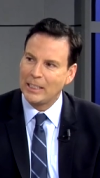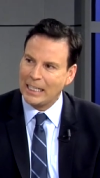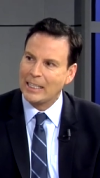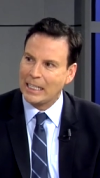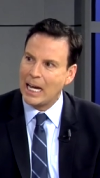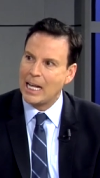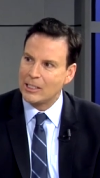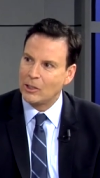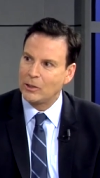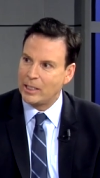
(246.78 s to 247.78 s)
like on the
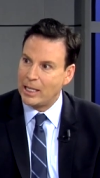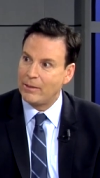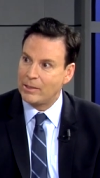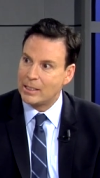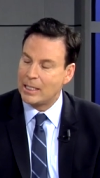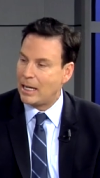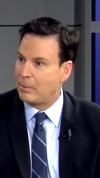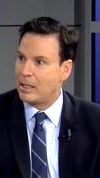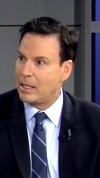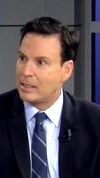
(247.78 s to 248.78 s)
consult do they even say i
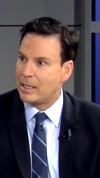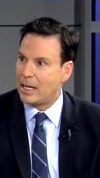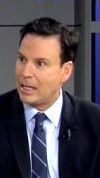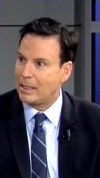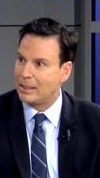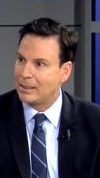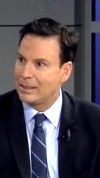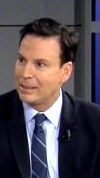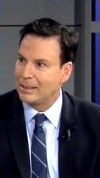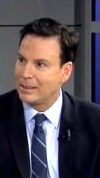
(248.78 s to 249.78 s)
mean do they say
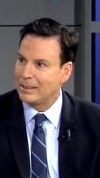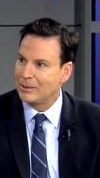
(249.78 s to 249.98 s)
well